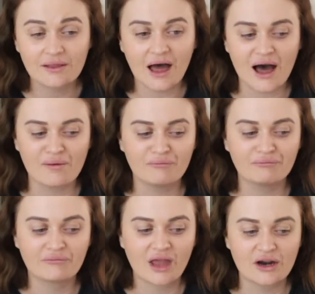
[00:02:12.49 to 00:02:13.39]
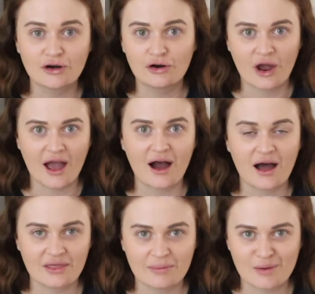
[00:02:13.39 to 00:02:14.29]
I don't know how
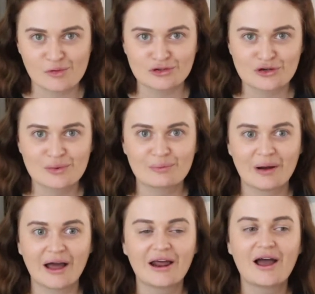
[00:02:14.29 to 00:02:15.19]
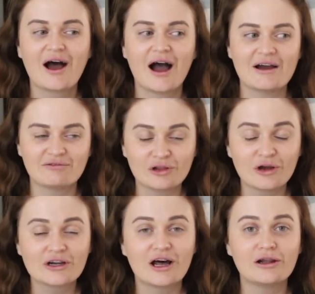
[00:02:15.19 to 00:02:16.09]
other people do it, but I've
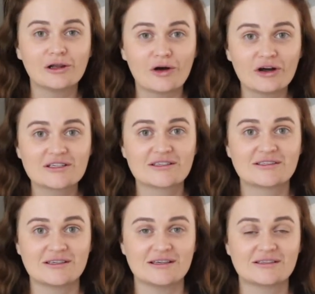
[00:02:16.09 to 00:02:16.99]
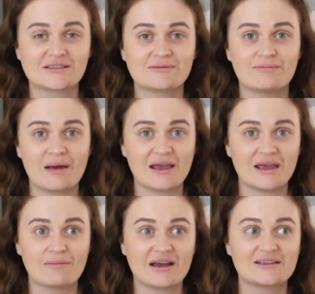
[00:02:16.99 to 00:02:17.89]
learned a lot since
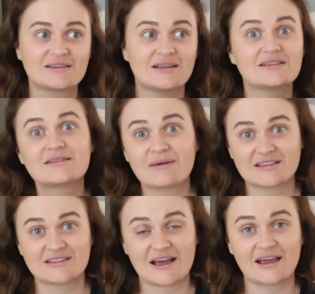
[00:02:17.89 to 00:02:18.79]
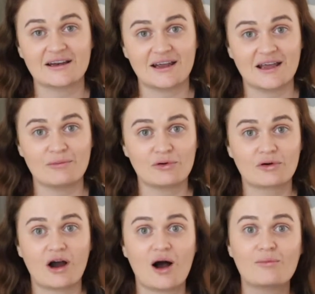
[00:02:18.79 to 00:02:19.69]
making this is my second
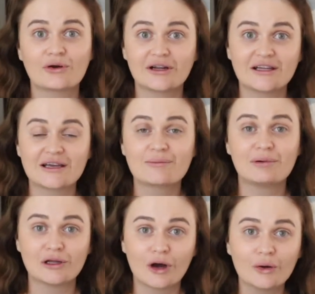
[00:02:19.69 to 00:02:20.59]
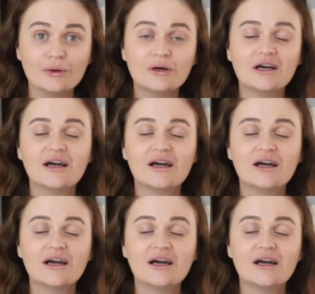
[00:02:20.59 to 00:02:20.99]
ebook. I'll put a link below.